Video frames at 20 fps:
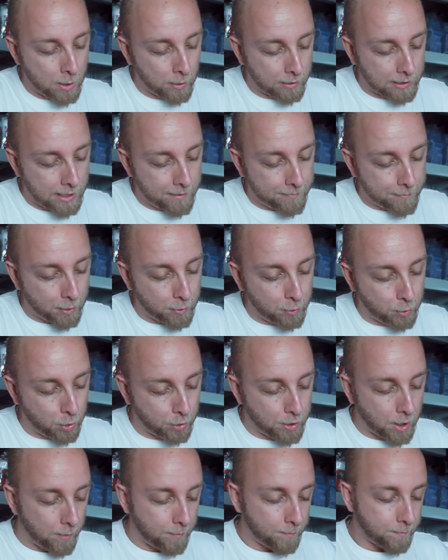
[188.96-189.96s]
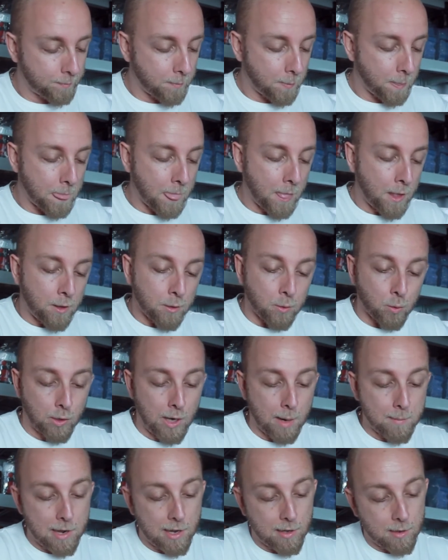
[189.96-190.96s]
So we put the phone inside,
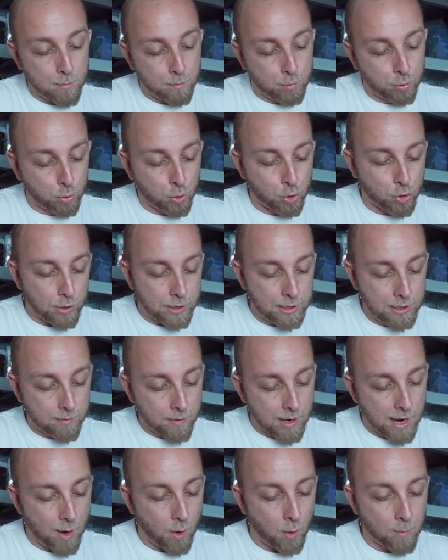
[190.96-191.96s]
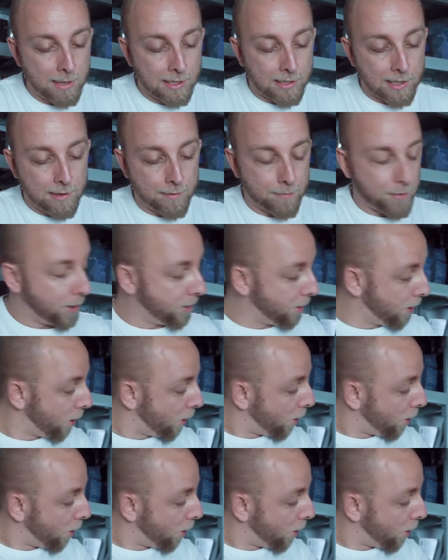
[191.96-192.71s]
so beautiful.